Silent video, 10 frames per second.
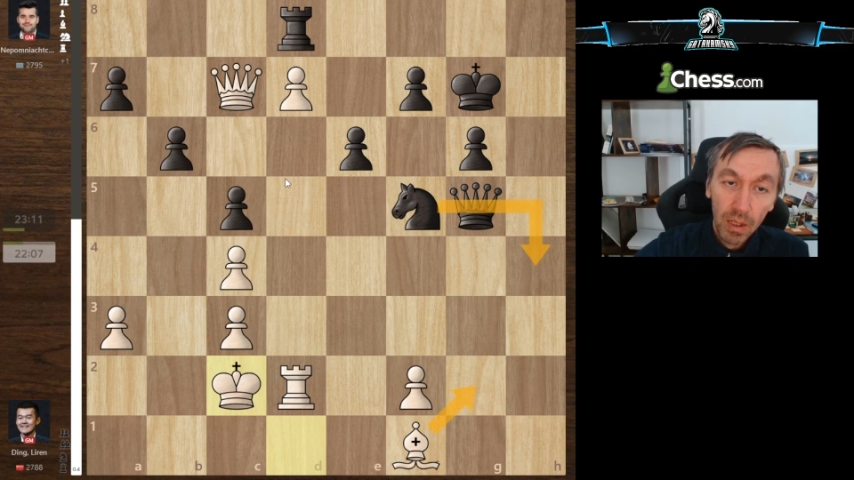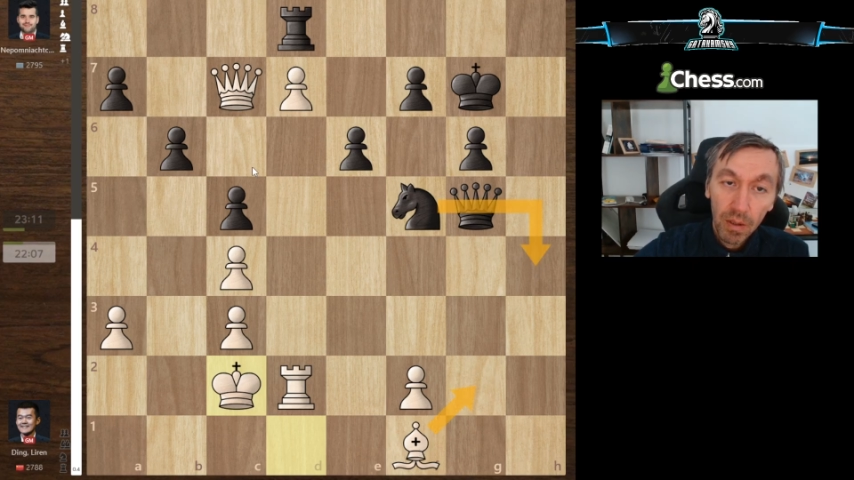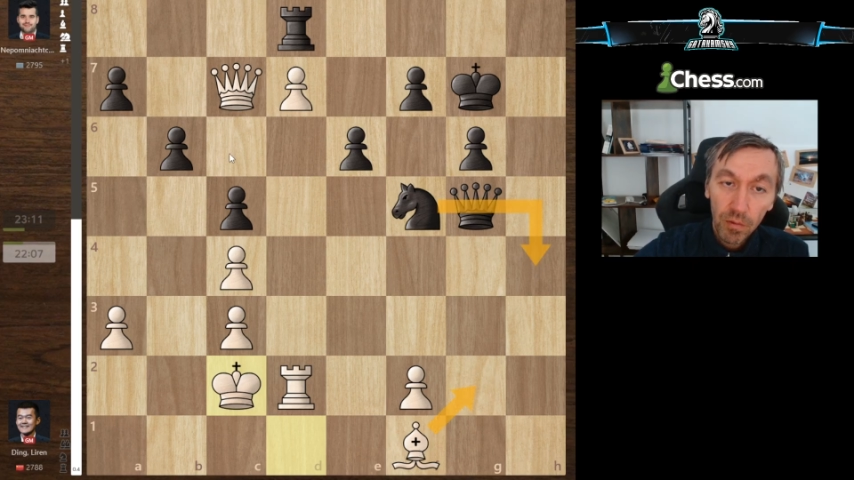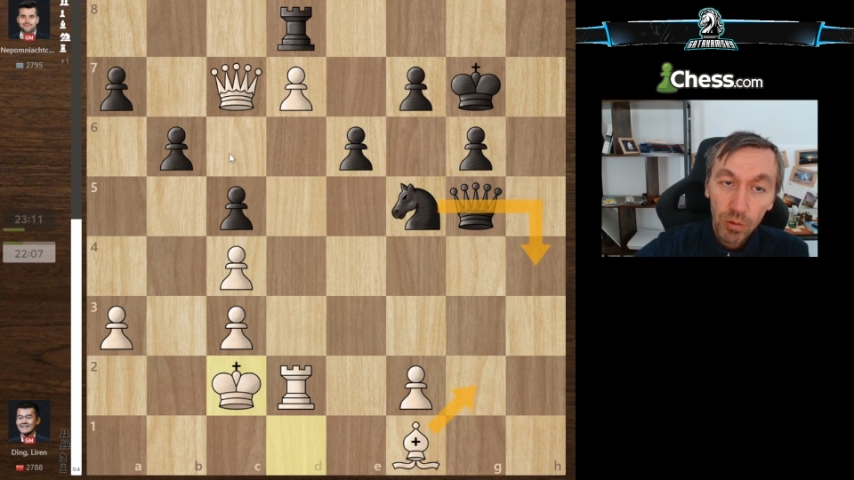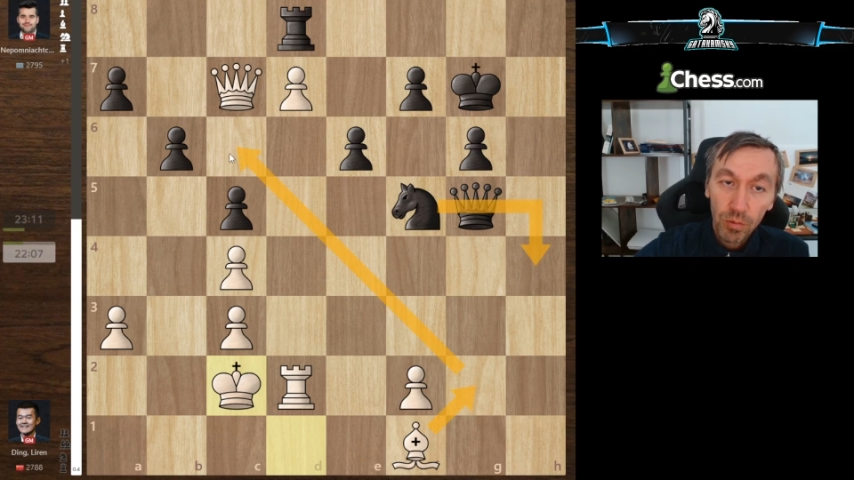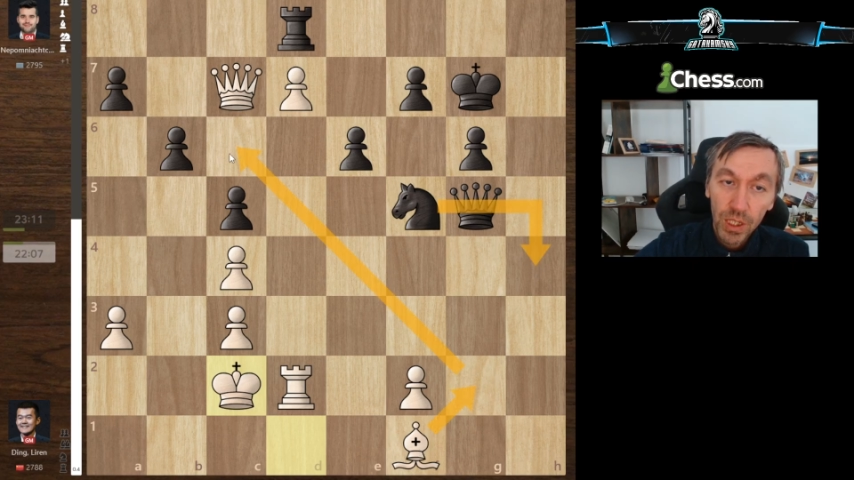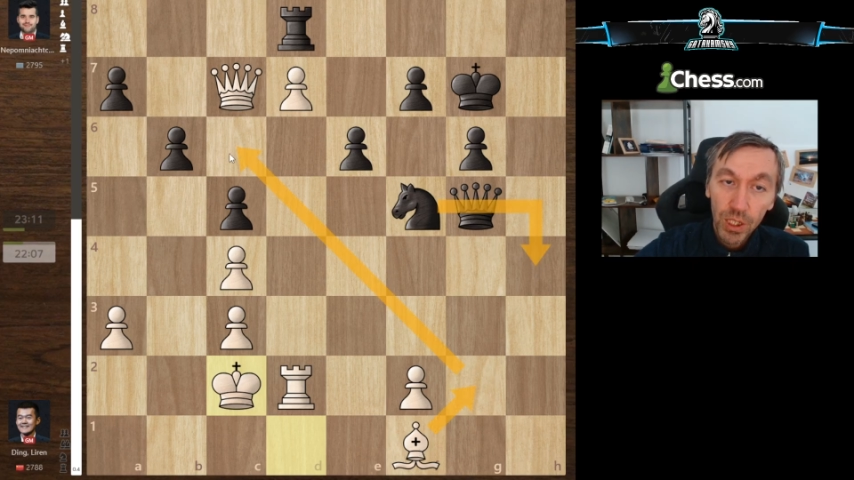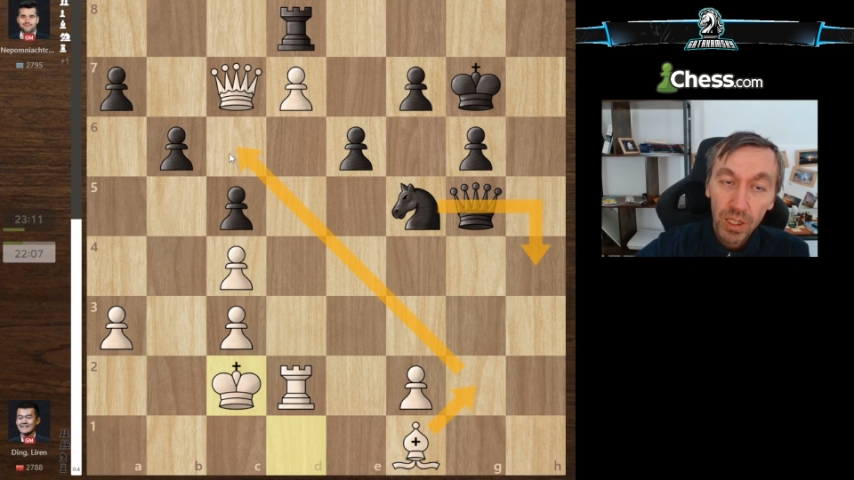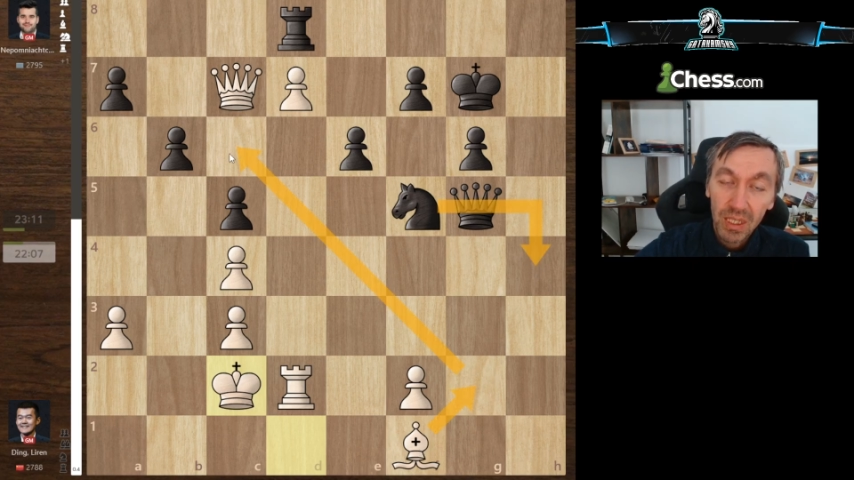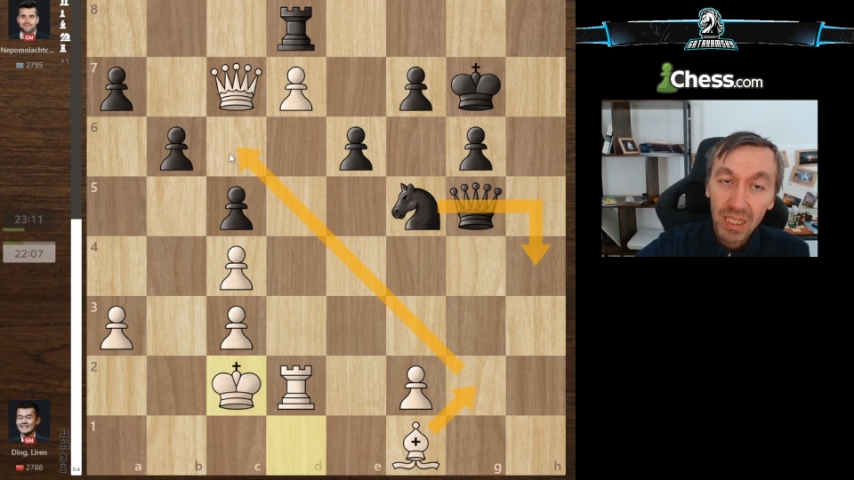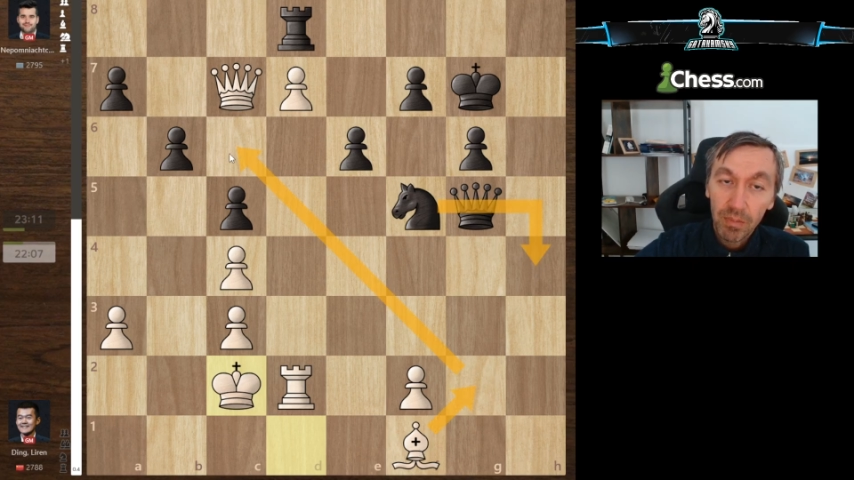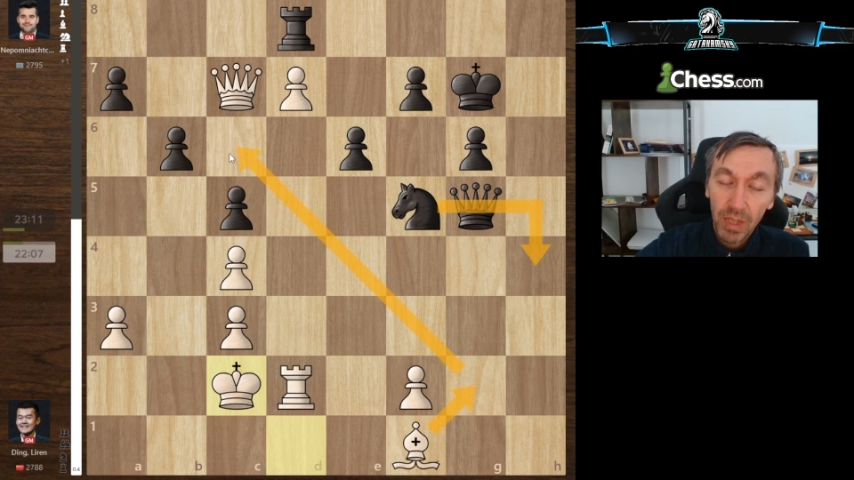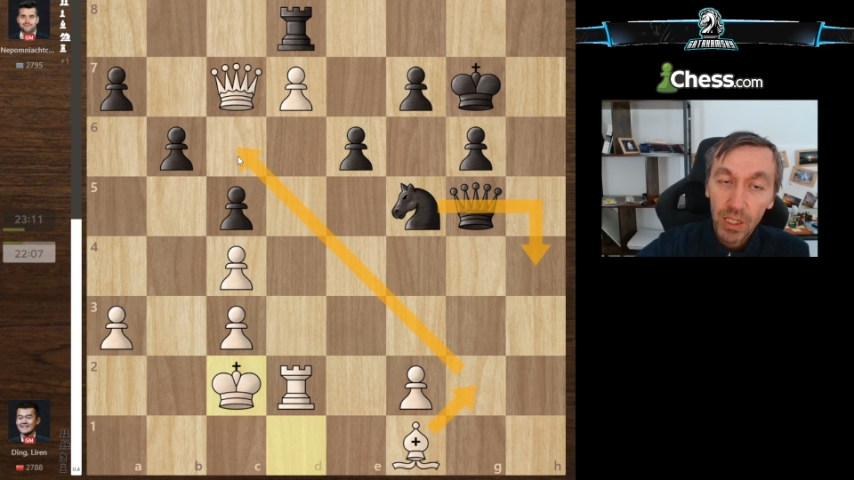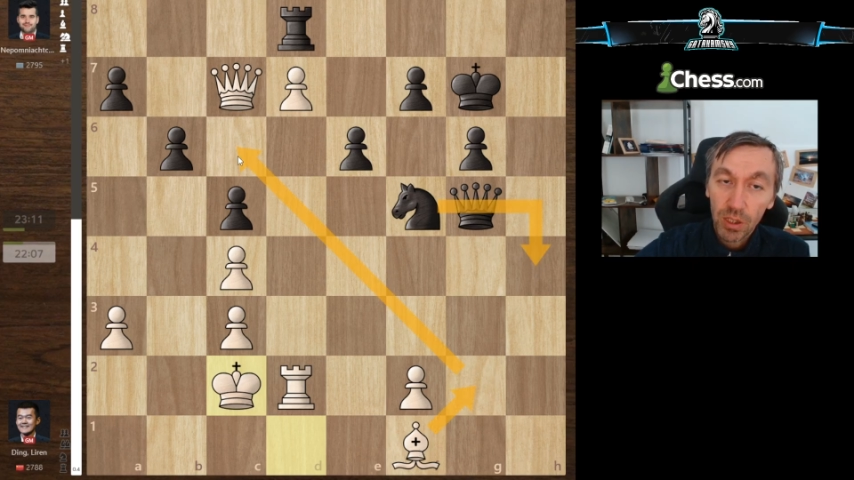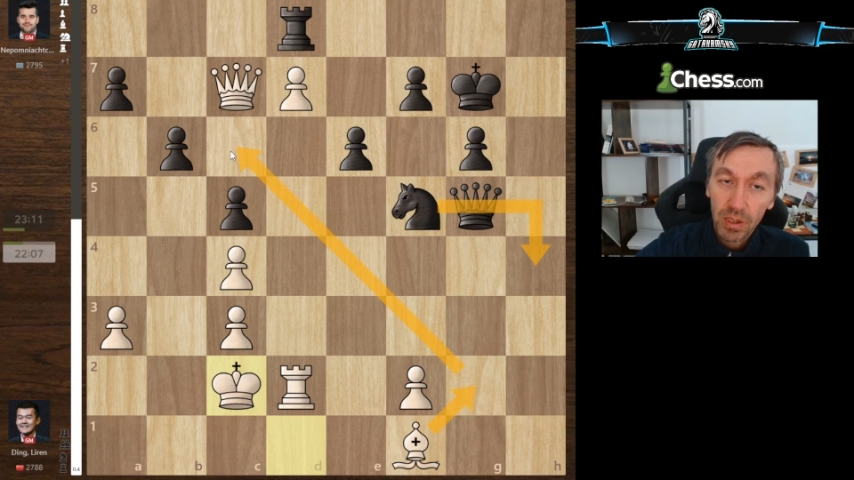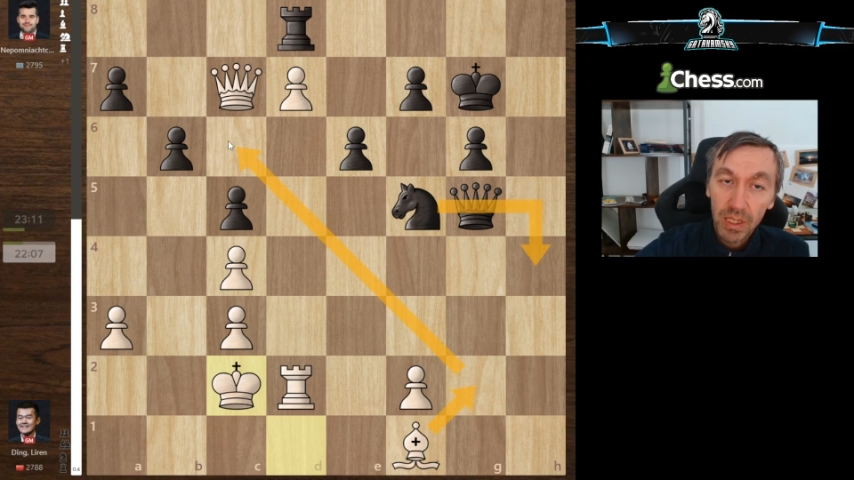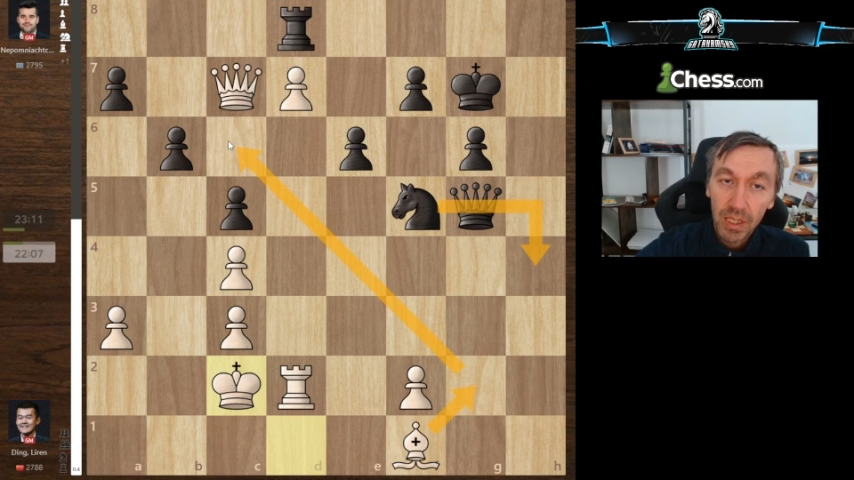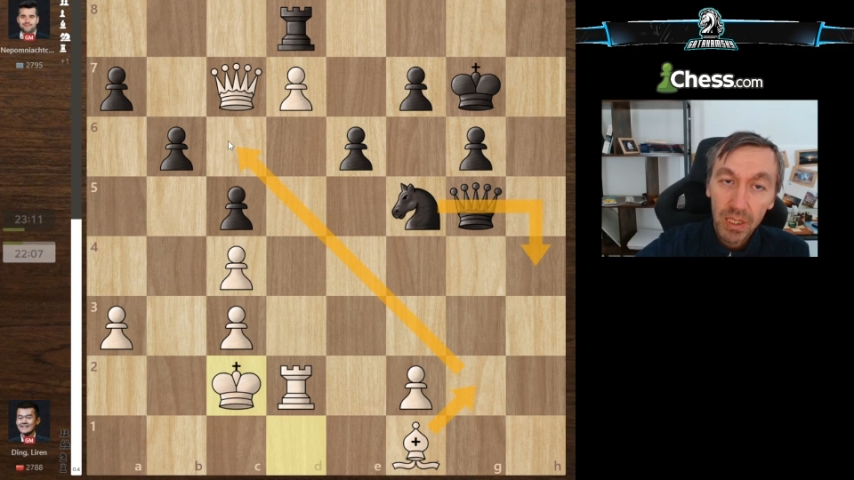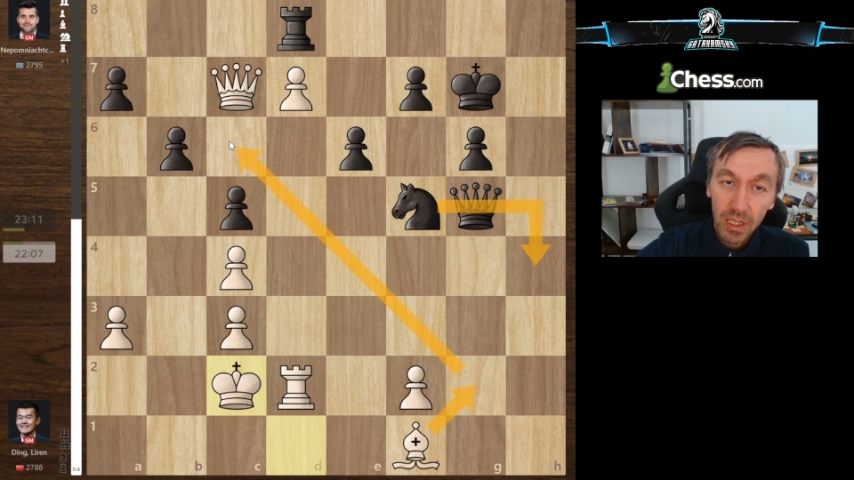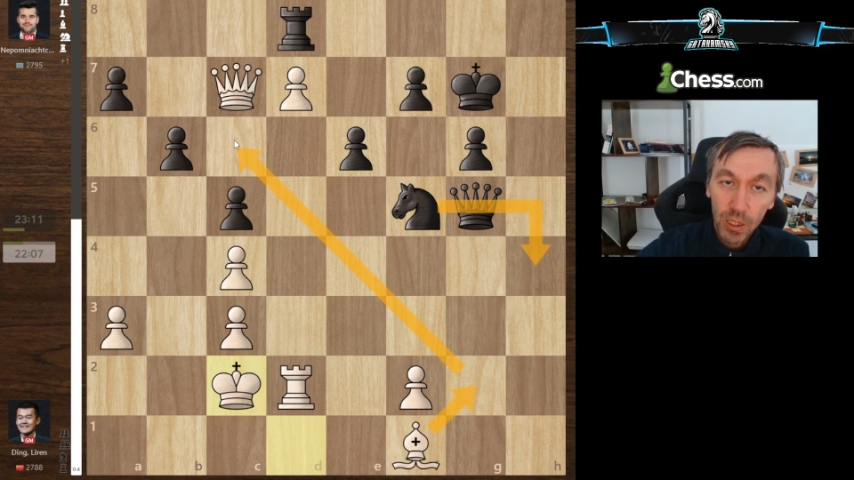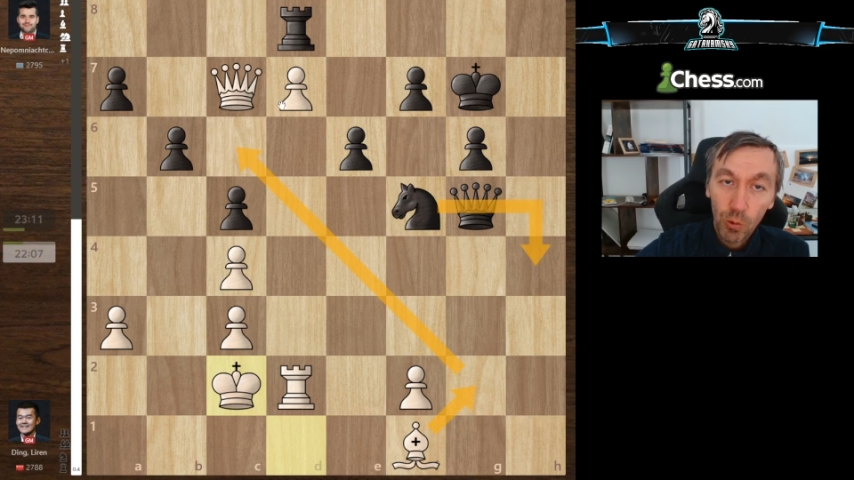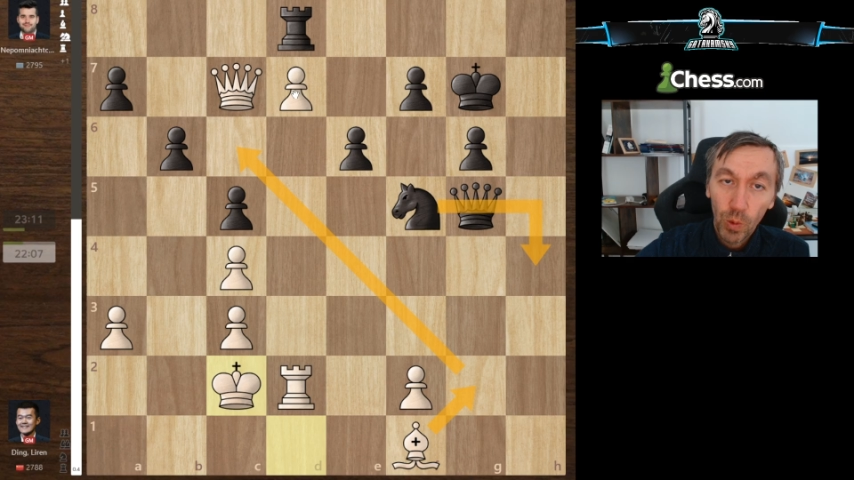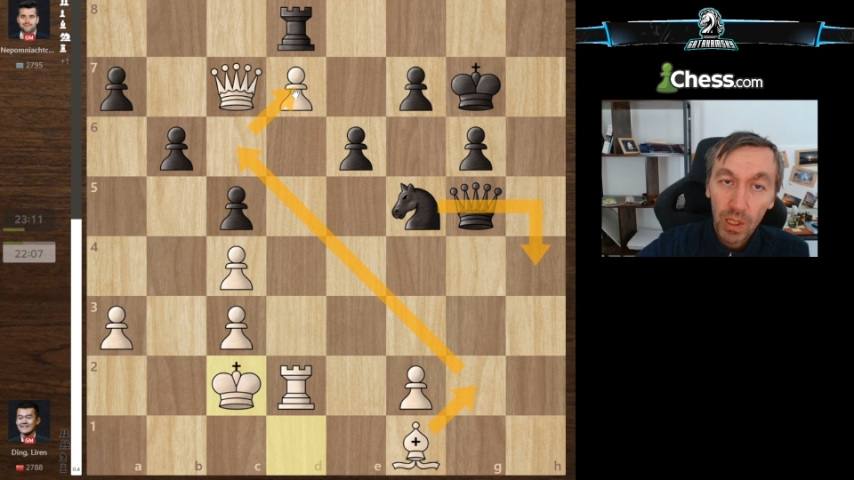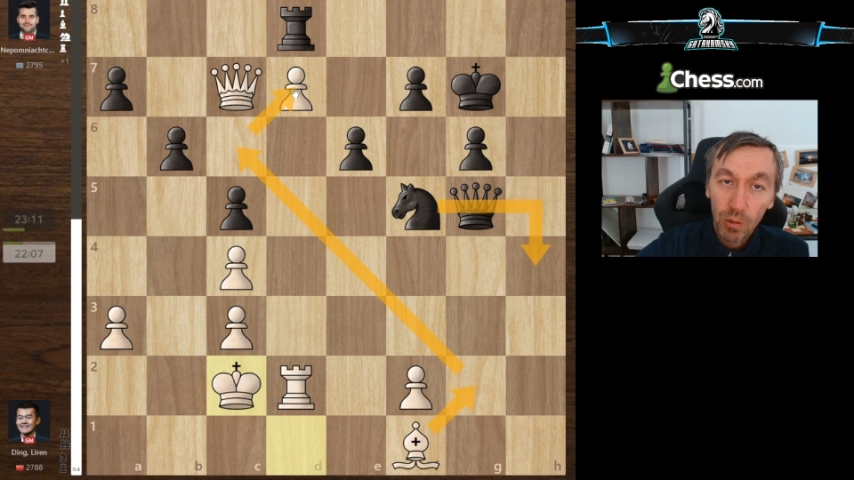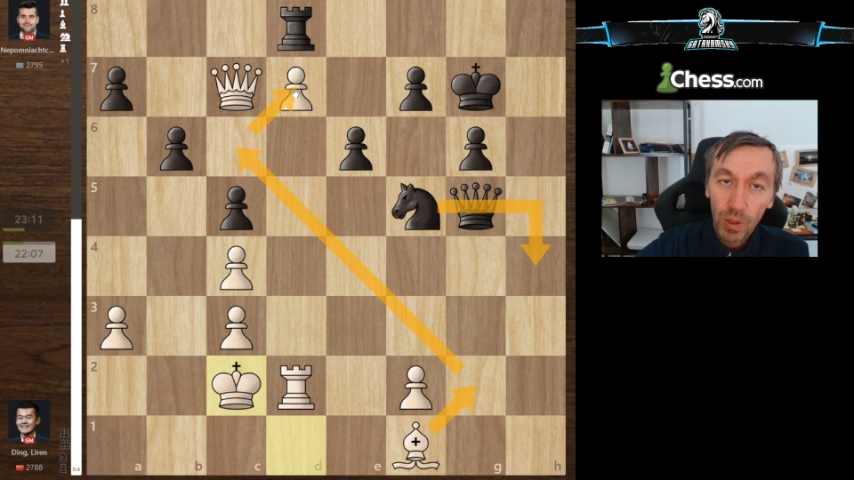from reaching this magical c6 square,